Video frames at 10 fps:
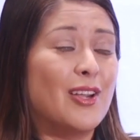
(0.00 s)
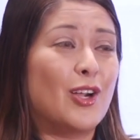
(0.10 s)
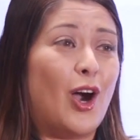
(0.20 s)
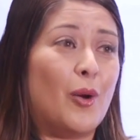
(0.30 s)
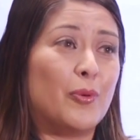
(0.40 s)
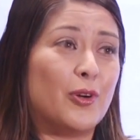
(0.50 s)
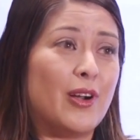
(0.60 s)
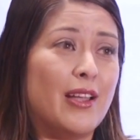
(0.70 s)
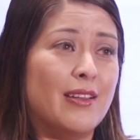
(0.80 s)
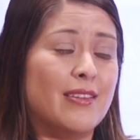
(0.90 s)
Copper
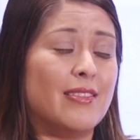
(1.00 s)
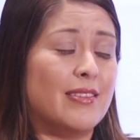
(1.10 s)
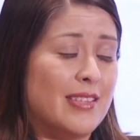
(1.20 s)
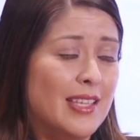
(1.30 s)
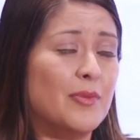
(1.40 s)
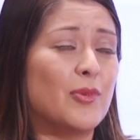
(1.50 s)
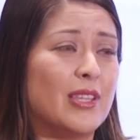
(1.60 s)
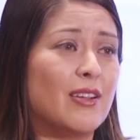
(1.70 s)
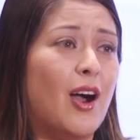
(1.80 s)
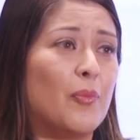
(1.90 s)
and the team
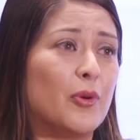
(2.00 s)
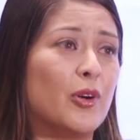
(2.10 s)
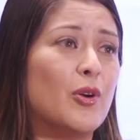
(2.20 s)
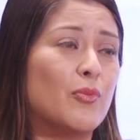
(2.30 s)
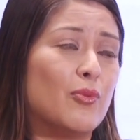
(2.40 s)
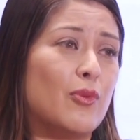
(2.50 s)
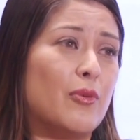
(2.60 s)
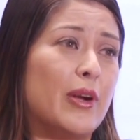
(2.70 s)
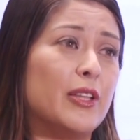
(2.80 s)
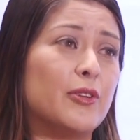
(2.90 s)
within Copper
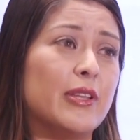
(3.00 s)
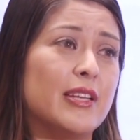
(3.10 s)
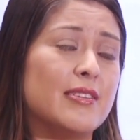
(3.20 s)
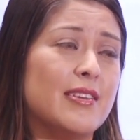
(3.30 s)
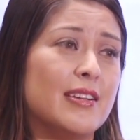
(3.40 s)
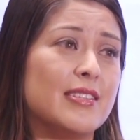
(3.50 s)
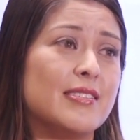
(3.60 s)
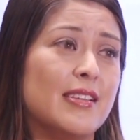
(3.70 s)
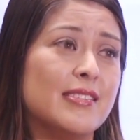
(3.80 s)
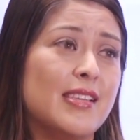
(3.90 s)
regularly conduct
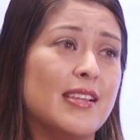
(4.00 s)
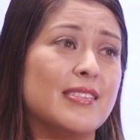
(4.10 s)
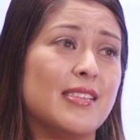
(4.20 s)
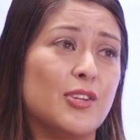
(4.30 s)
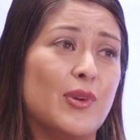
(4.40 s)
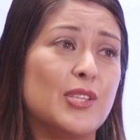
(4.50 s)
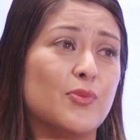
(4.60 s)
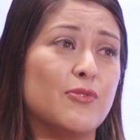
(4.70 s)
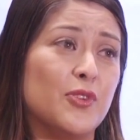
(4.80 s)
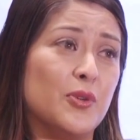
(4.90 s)
sunset and sunrise
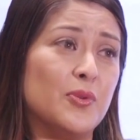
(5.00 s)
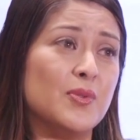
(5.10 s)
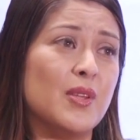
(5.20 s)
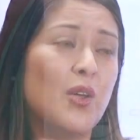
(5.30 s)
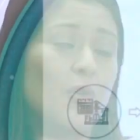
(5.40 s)
reviews,